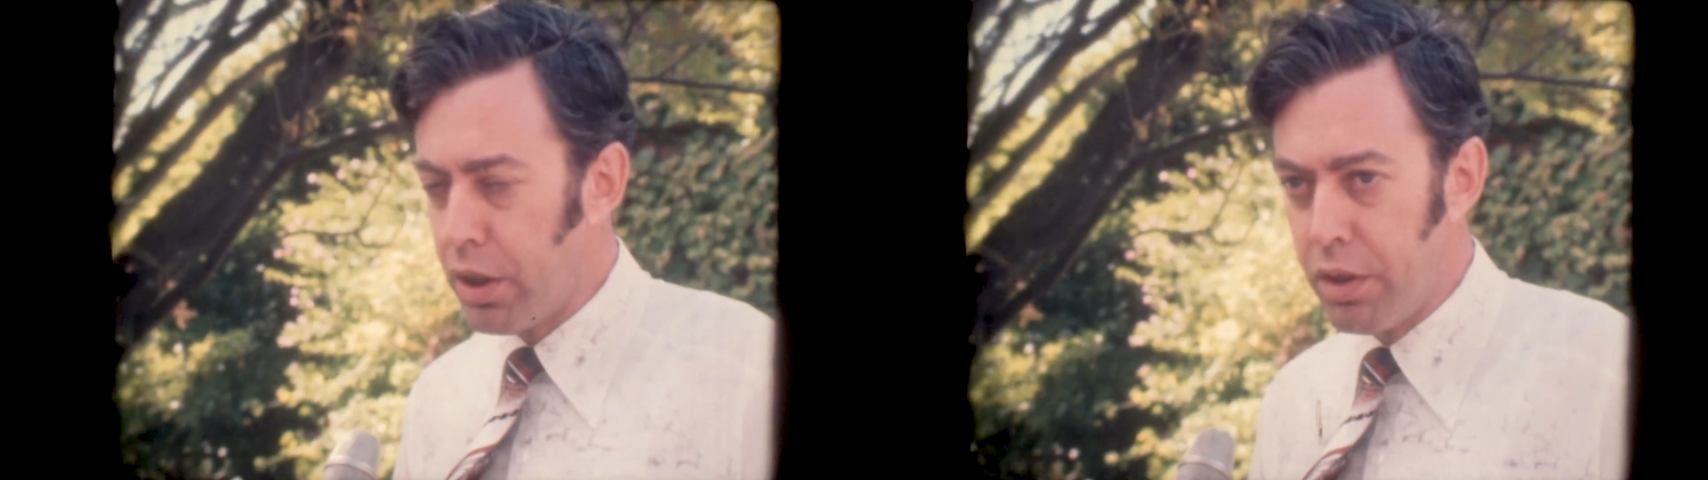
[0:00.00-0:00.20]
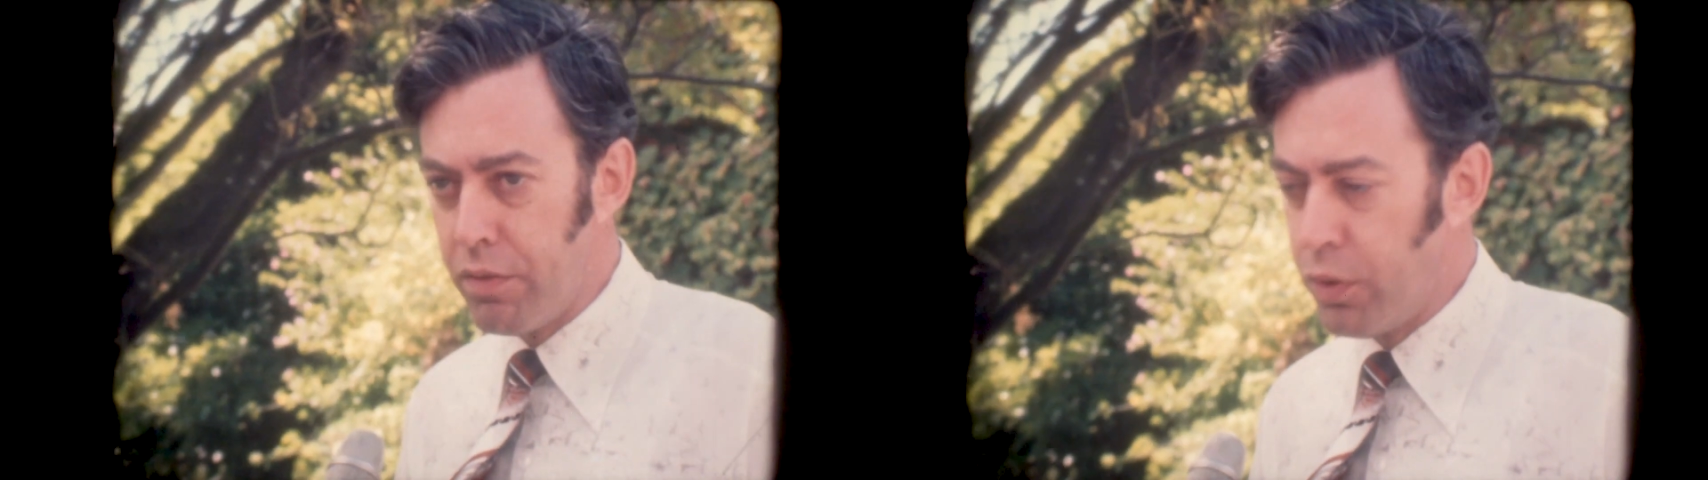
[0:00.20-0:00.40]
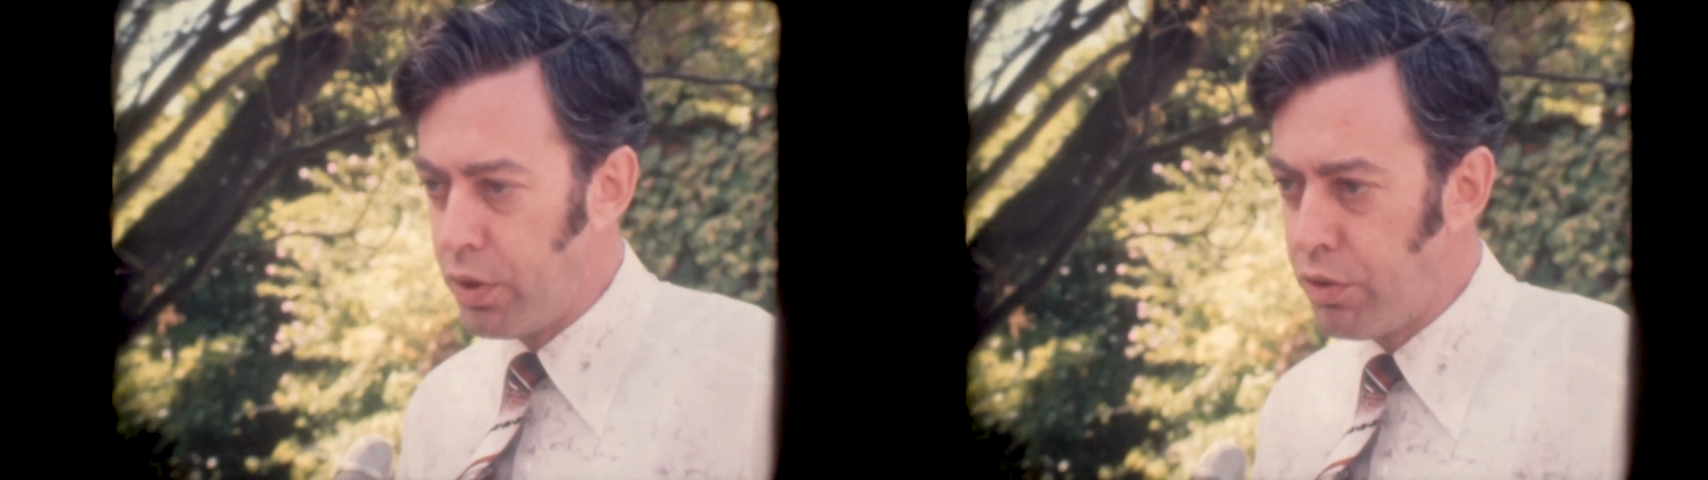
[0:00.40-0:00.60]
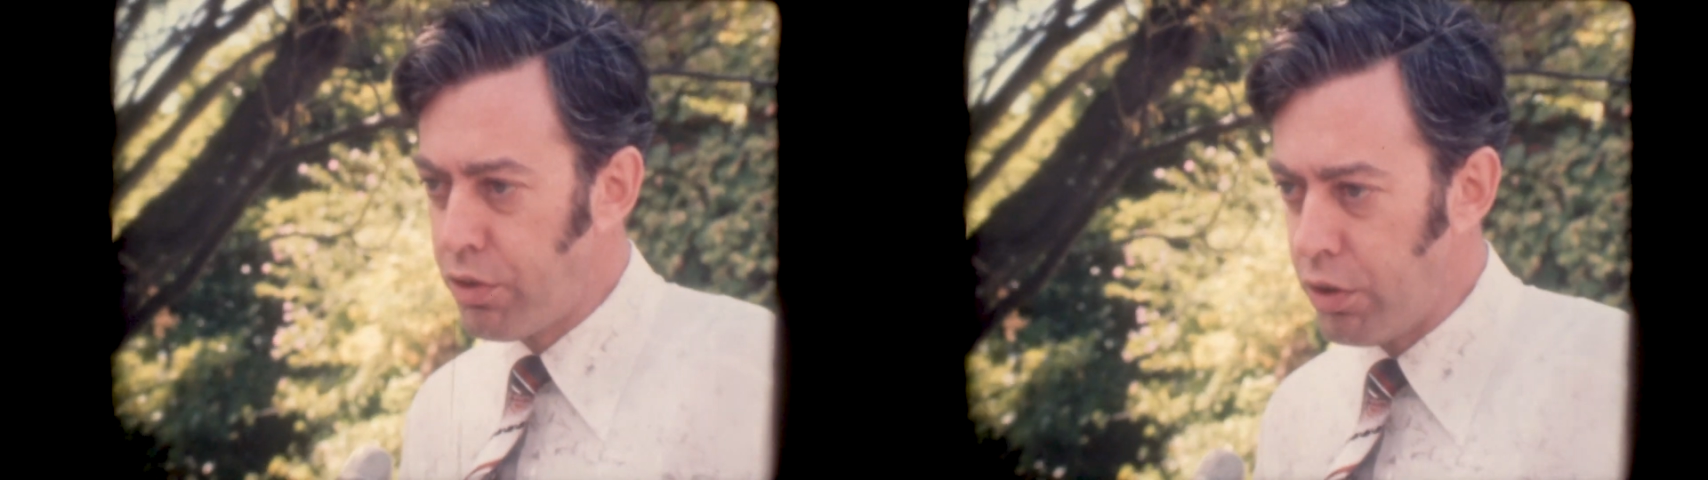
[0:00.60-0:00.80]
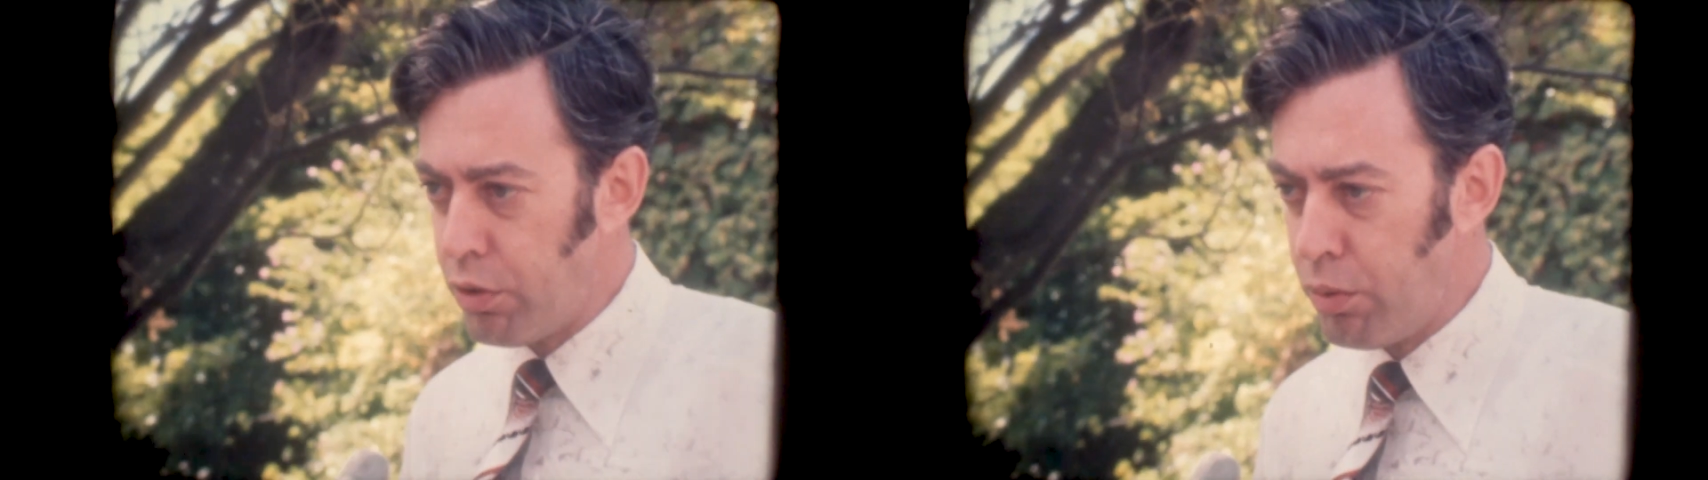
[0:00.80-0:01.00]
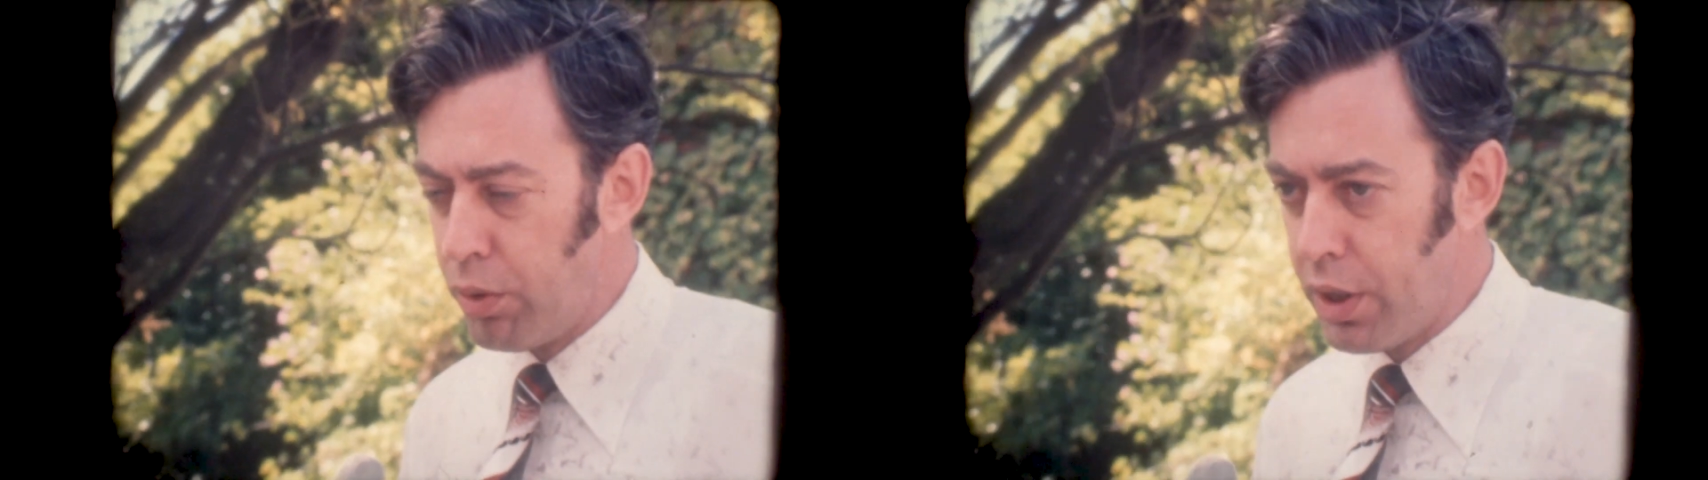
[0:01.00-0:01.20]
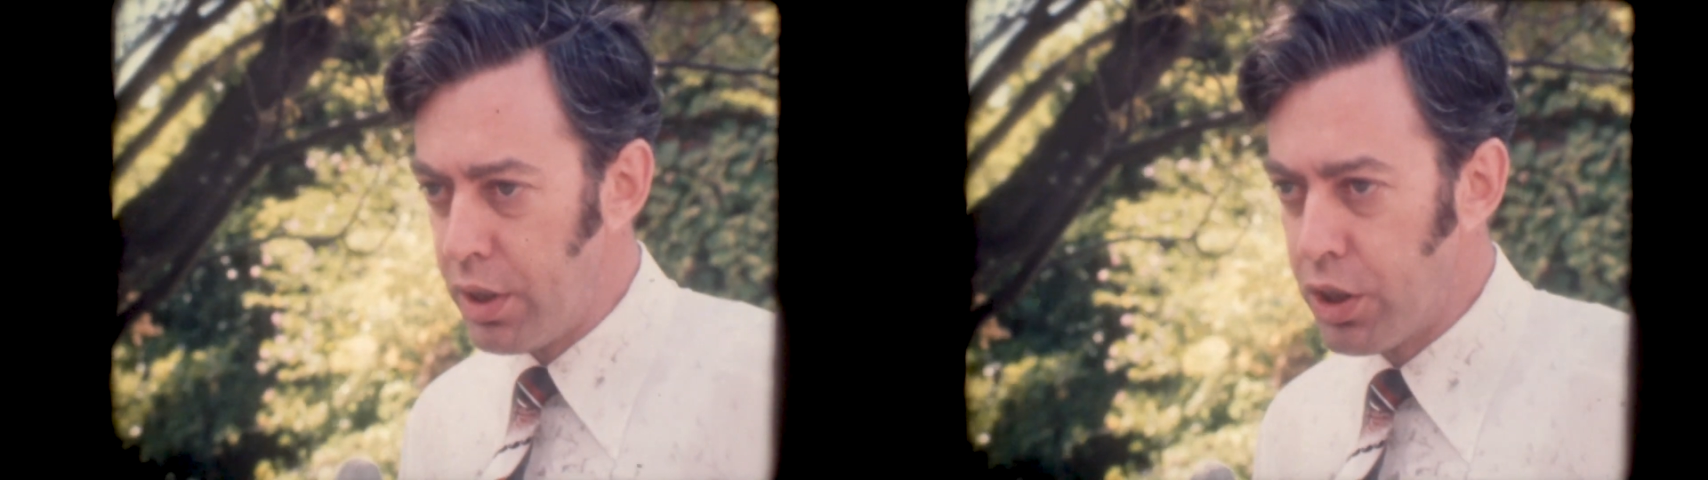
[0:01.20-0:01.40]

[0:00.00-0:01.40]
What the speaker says: 1942.